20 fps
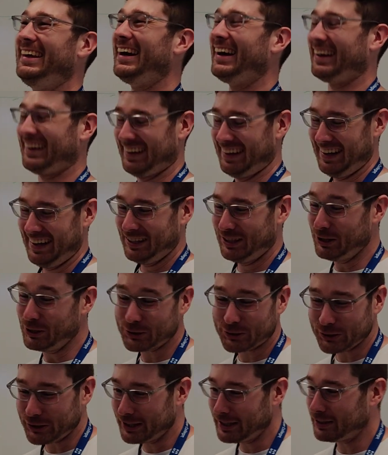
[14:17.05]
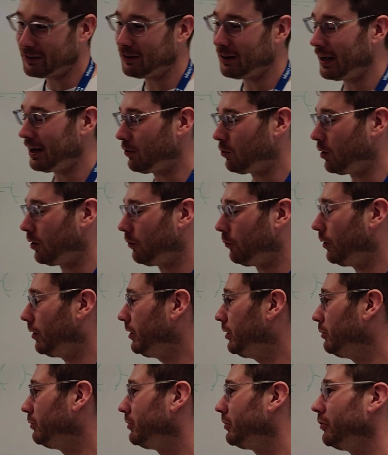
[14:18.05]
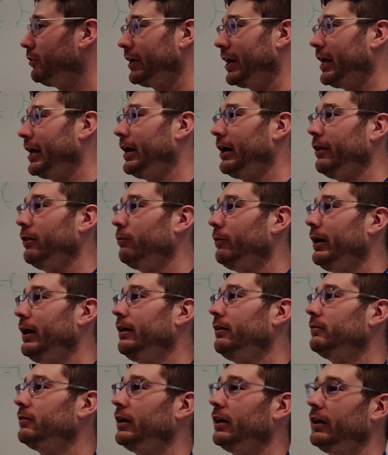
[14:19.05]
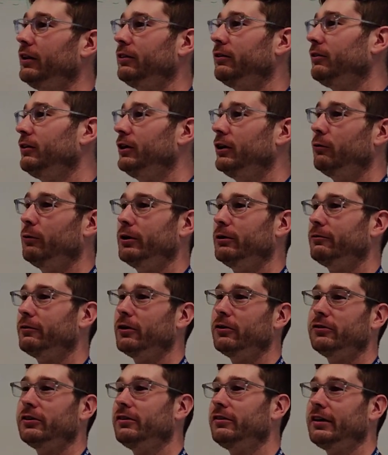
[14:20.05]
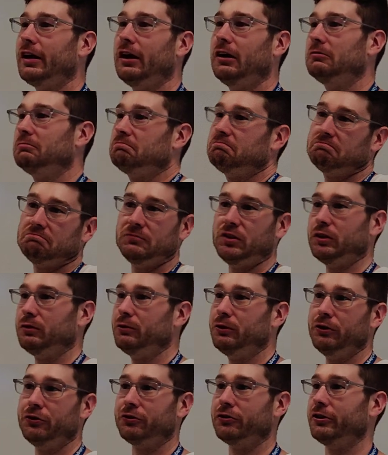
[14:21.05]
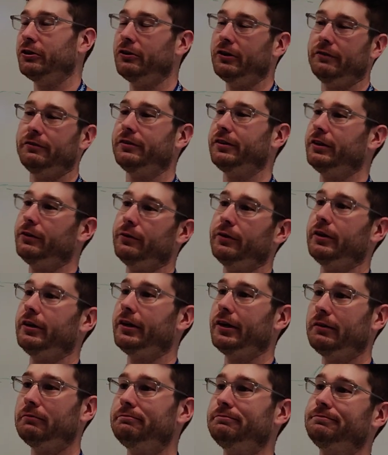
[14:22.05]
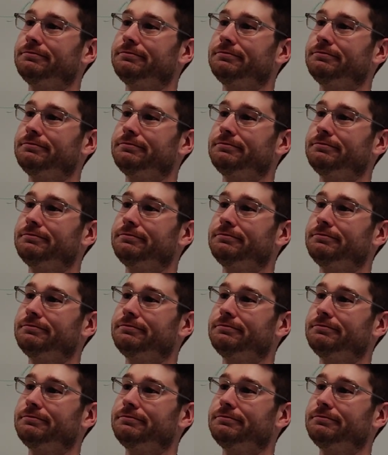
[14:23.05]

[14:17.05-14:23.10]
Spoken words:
Yeah, usually it's like when you did get out of the way, when you first sit down, you usually don't have to deal with it